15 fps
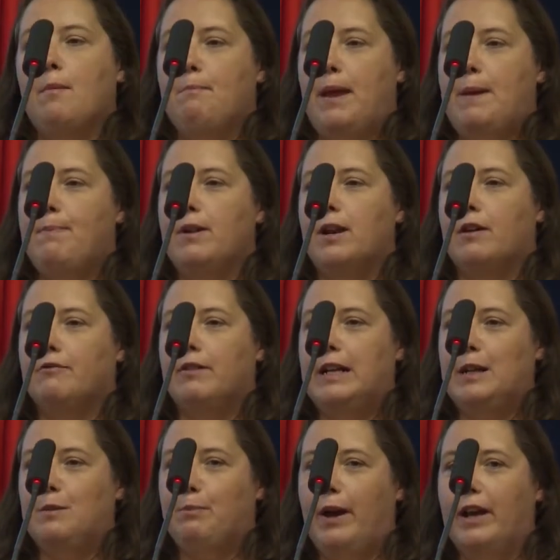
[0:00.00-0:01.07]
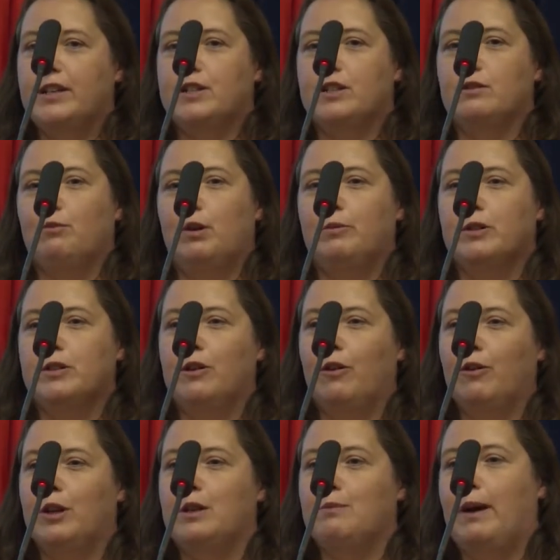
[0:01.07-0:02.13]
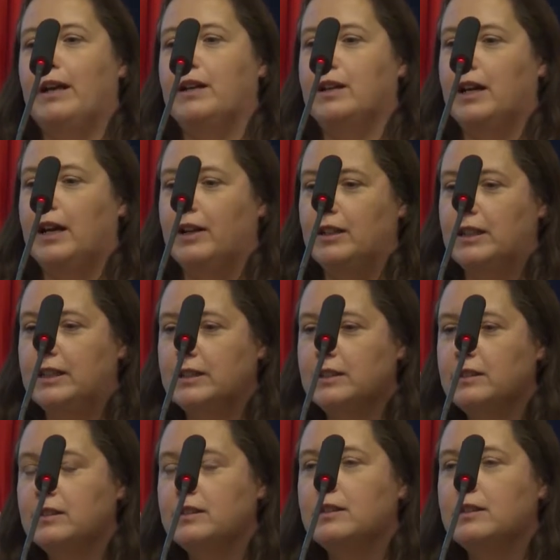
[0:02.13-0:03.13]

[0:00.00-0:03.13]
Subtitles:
People are really impatient. We were talking about it earlier.